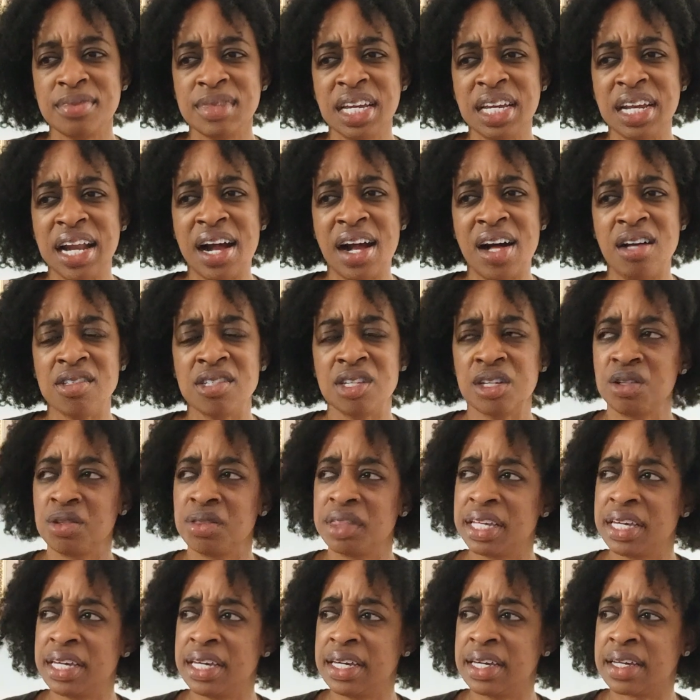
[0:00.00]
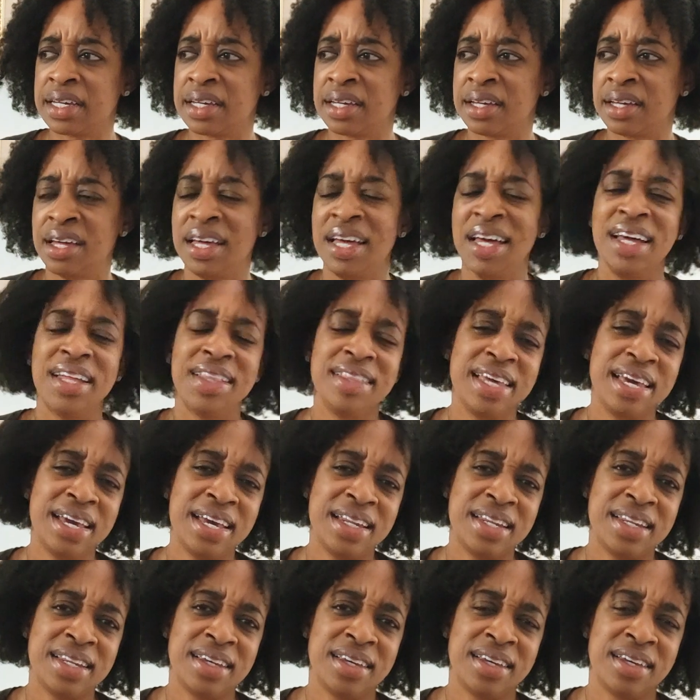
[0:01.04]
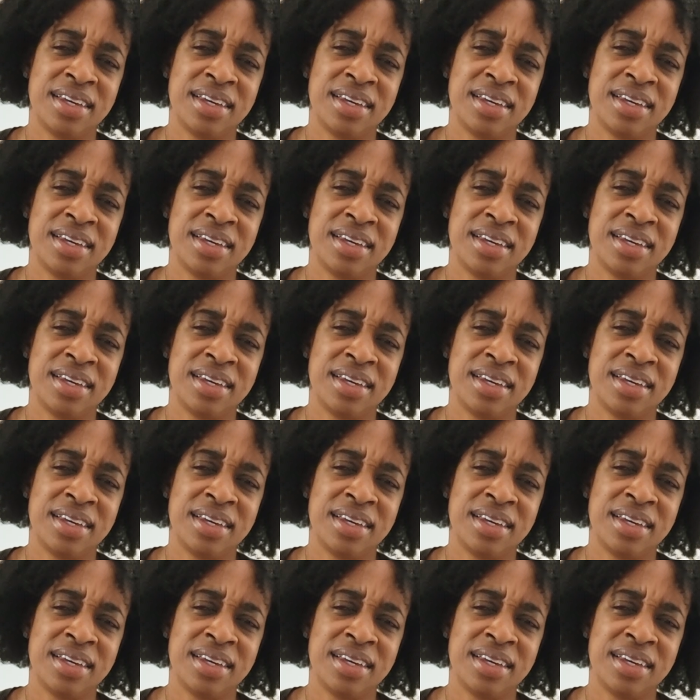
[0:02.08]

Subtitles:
And I also think that,